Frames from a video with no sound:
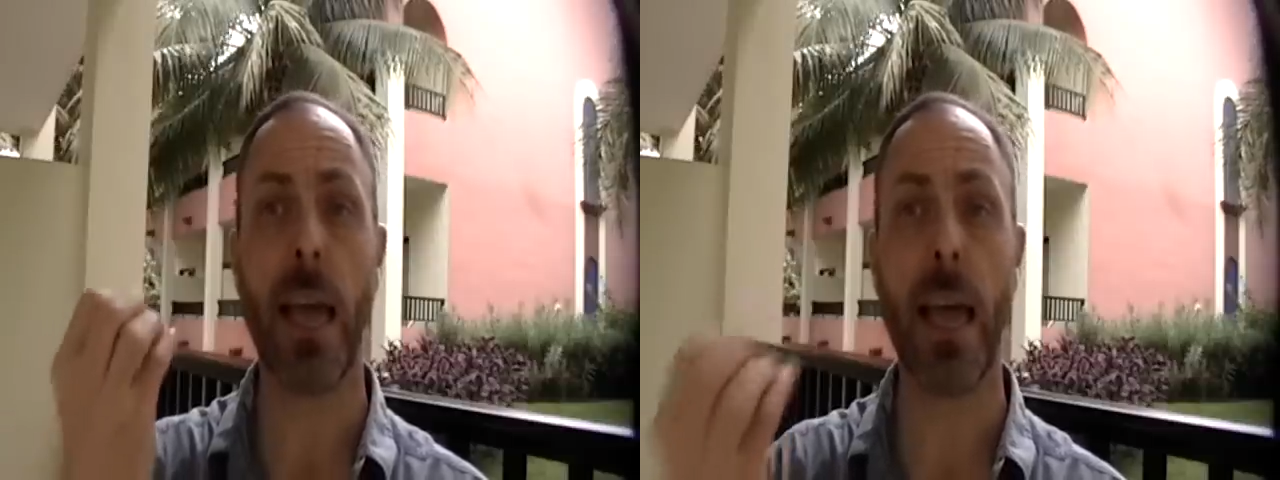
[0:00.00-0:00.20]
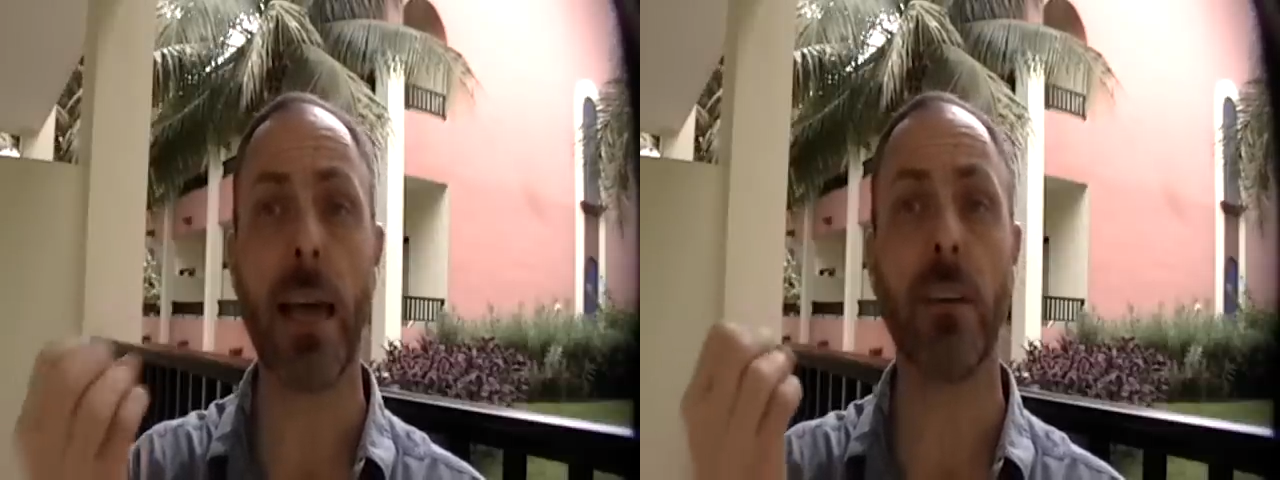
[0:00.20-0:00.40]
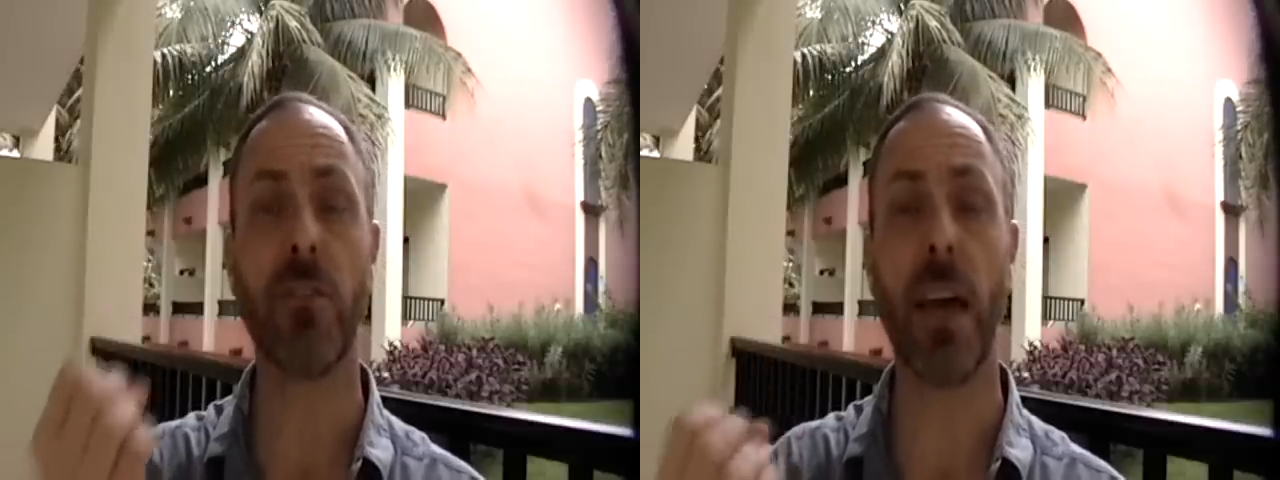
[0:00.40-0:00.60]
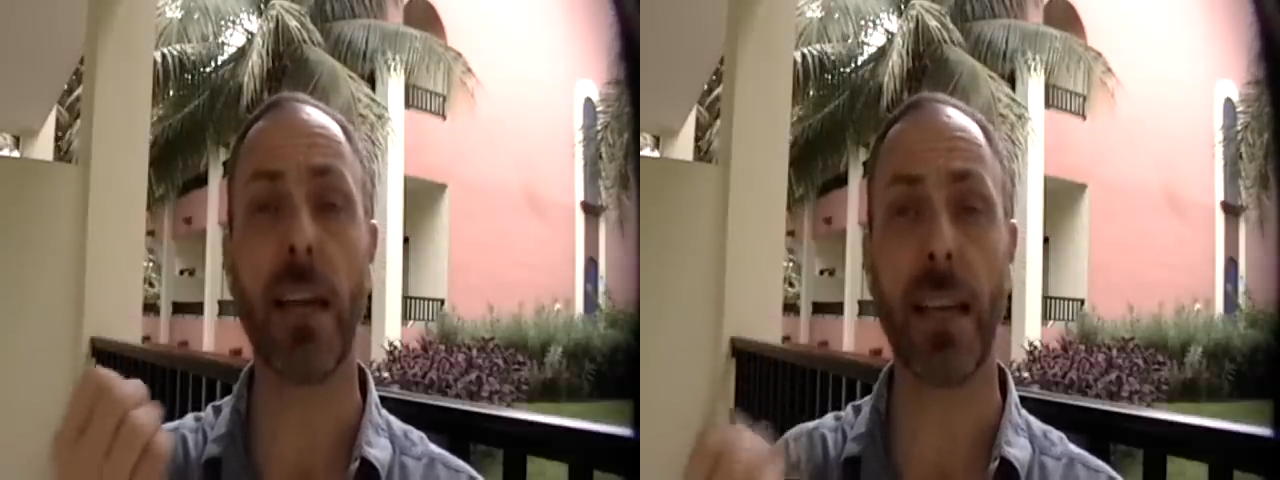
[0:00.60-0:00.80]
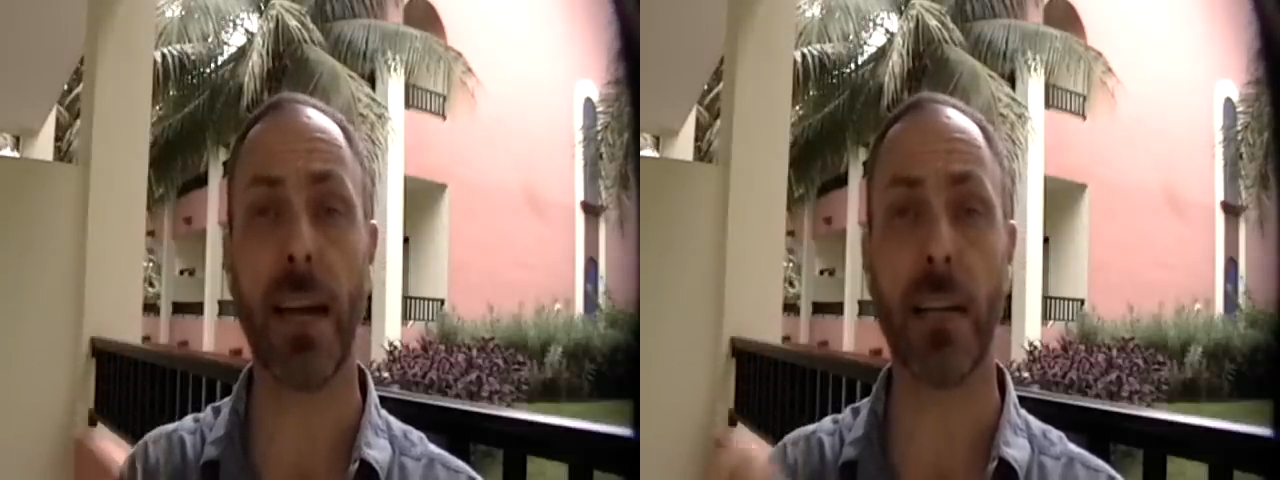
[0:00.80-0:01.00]
has
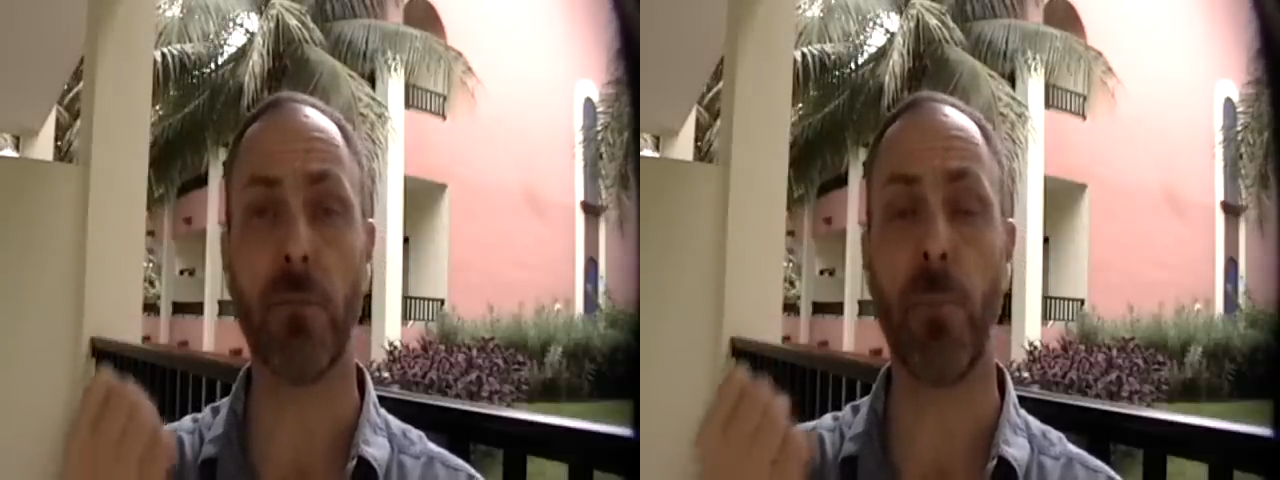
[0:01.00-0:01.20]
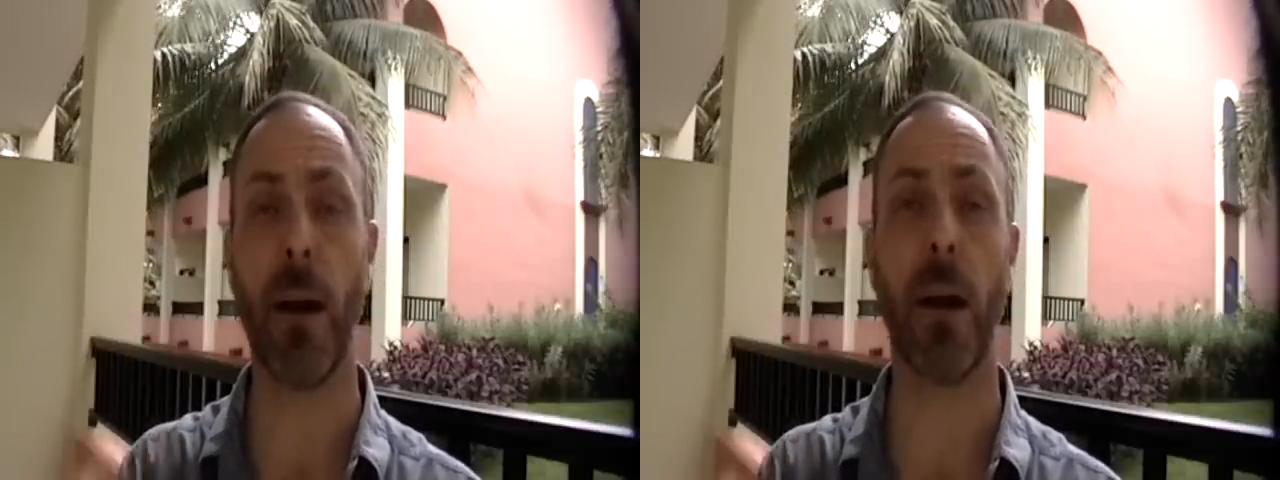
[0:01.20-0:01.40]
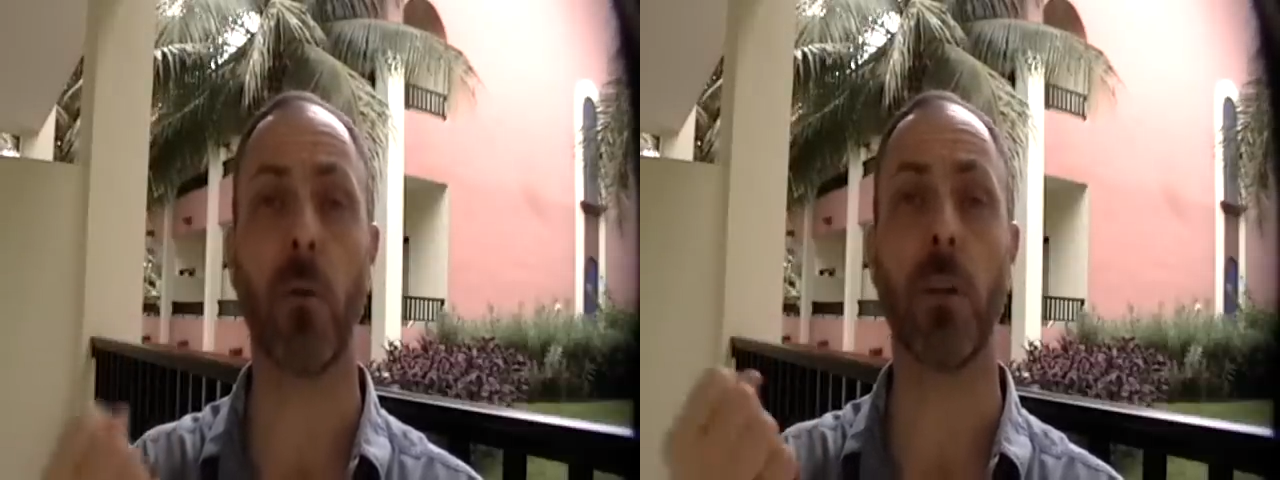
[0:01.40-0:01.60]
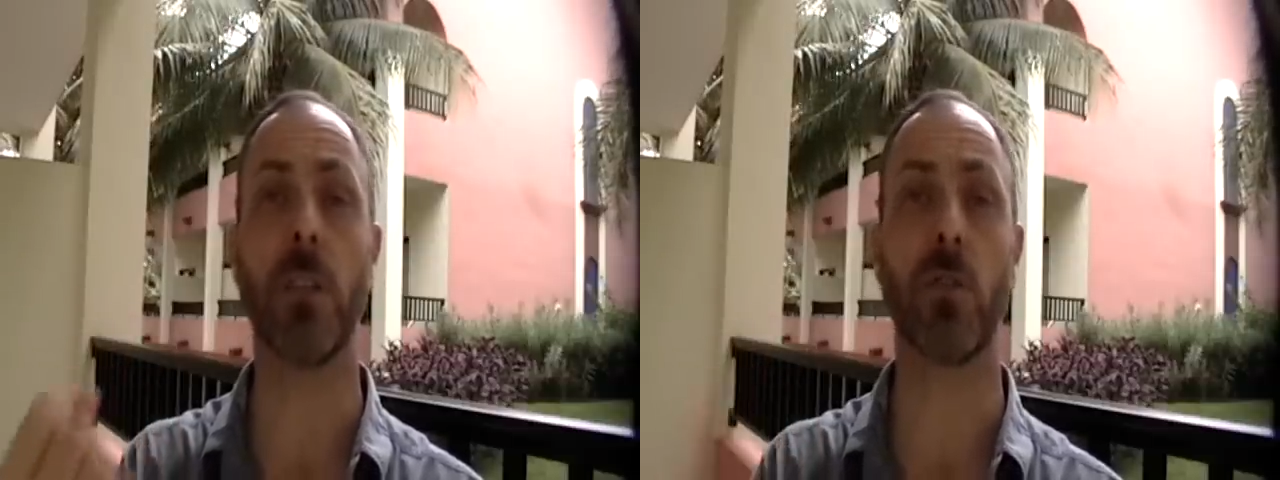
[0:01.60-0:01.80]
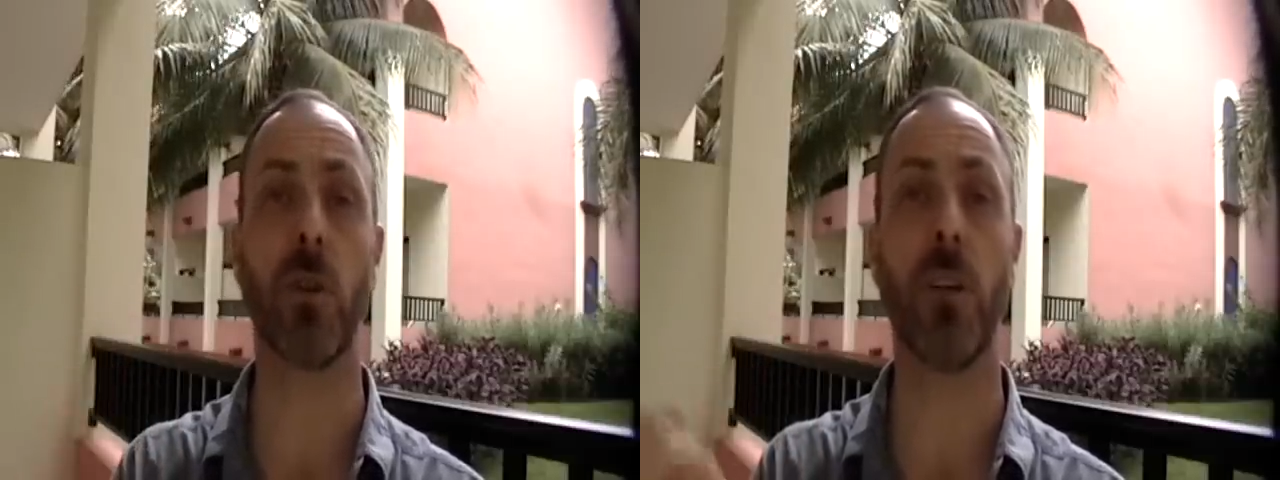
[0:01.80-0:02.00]
that kind of power
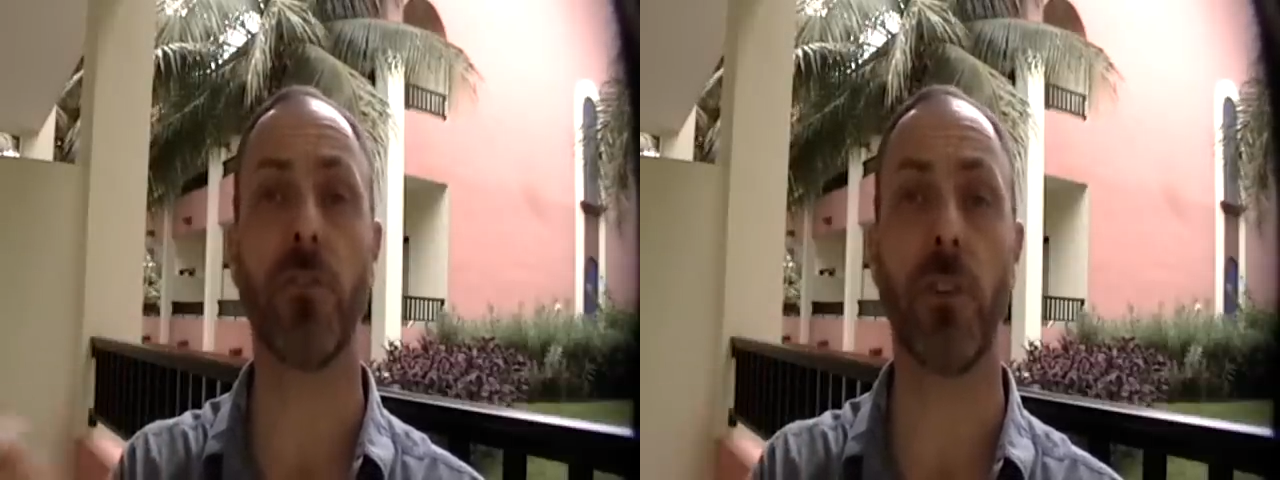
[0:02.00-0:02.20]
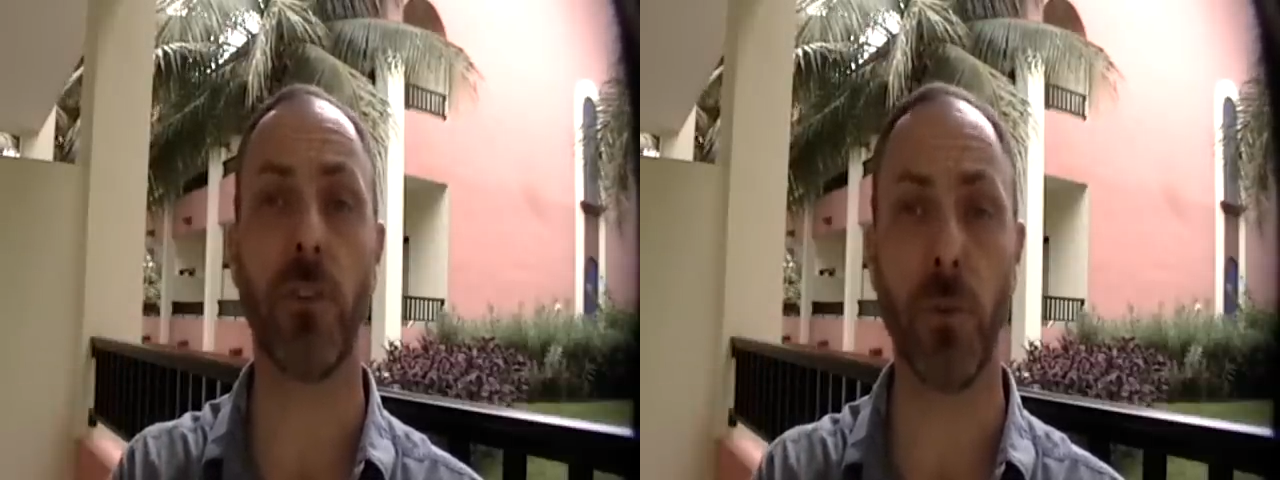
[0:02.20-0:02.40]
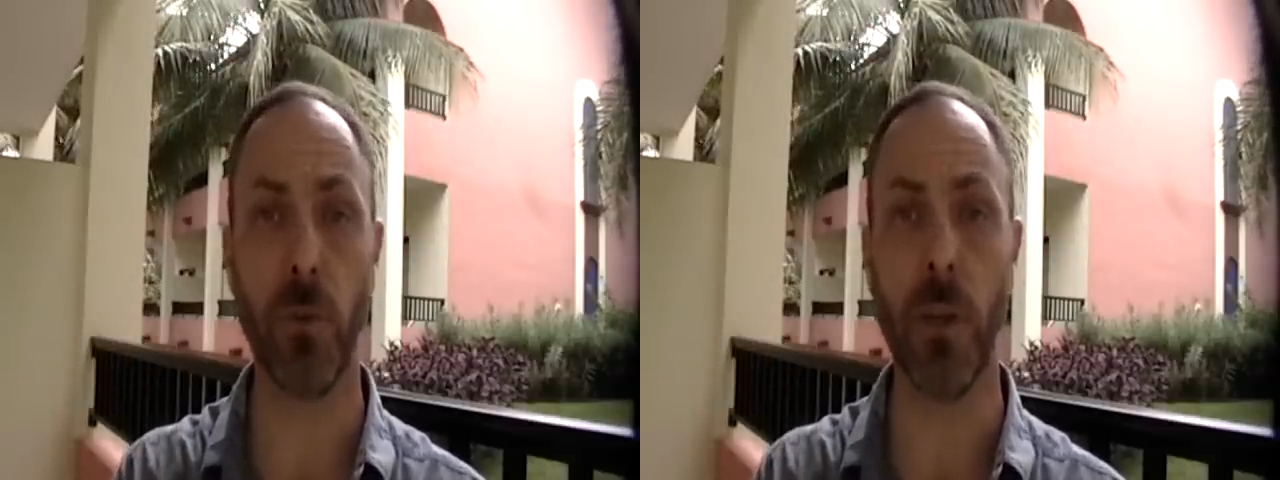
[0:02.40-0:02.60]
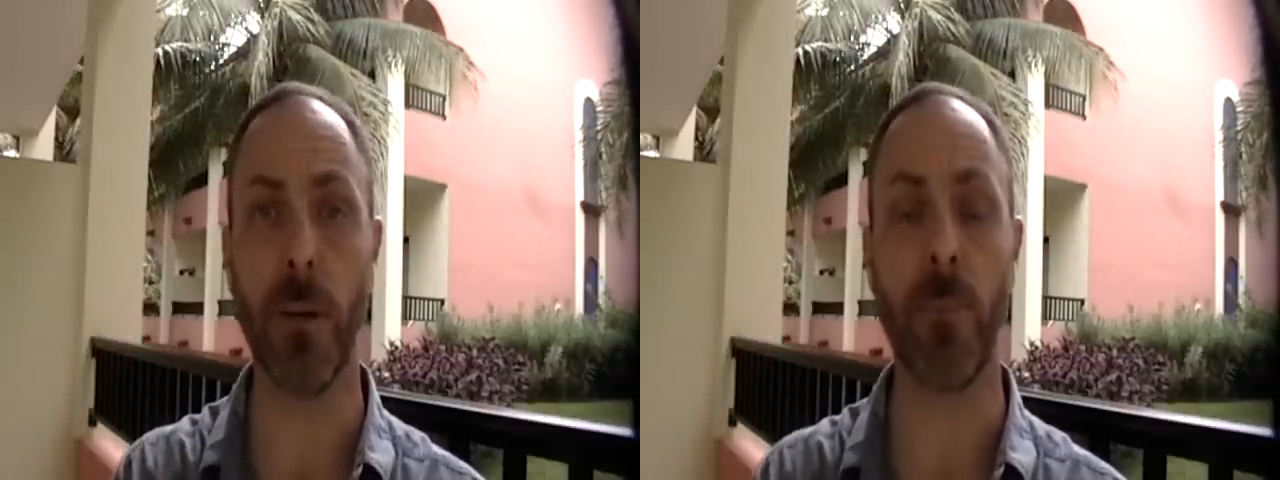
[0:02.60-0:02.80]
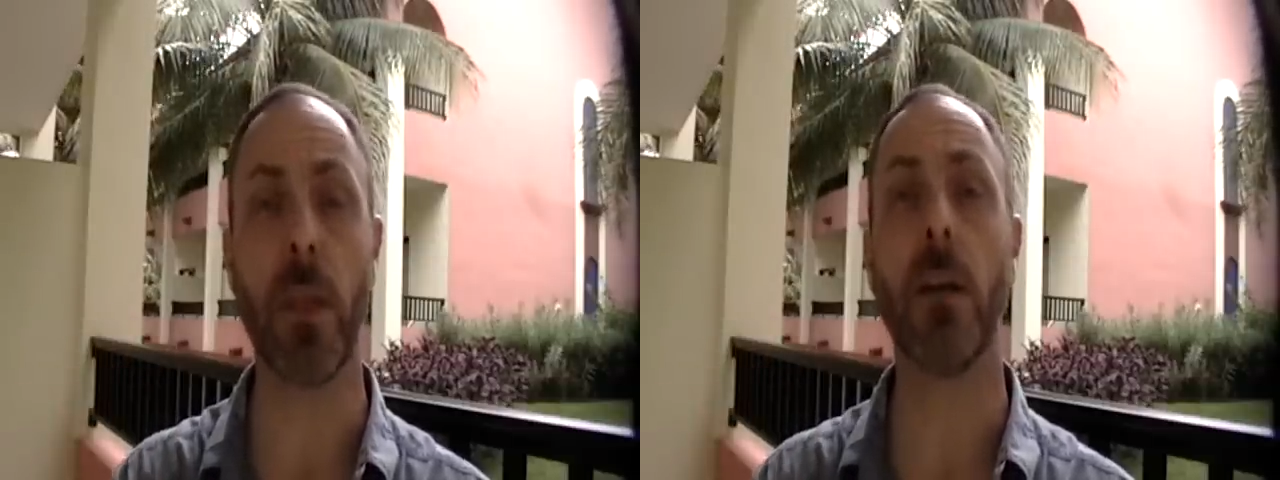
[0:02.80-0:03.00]
entrusted to
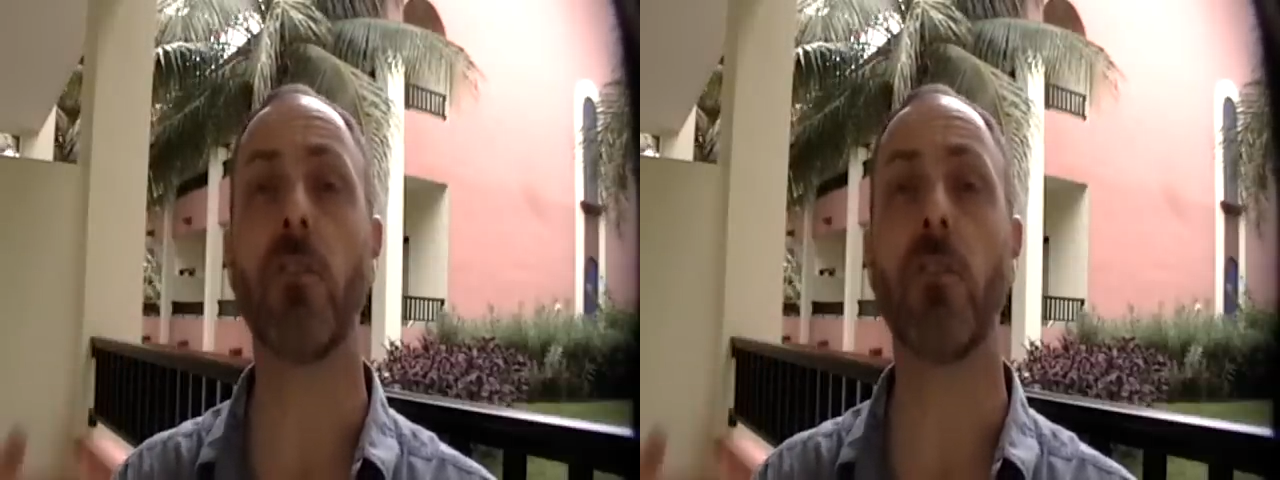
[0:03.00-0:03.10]
them.